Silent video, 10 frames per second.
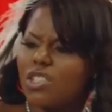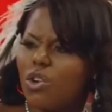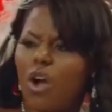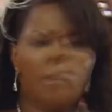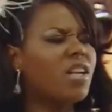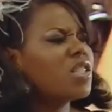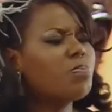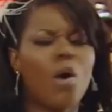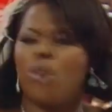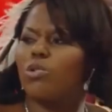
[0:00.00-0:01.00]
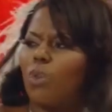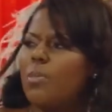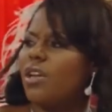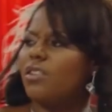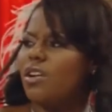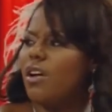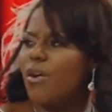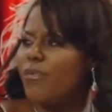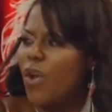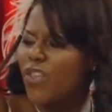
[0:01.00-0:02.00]
You're gonna be the spokeswoman
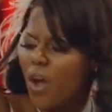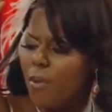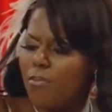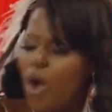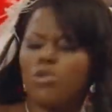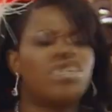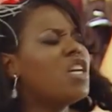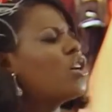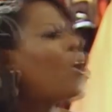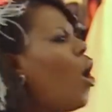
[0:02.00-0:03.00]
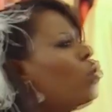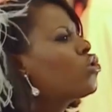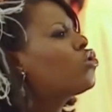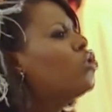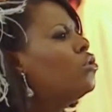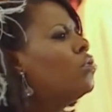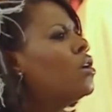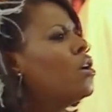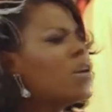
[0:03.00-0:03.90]
for the multicultural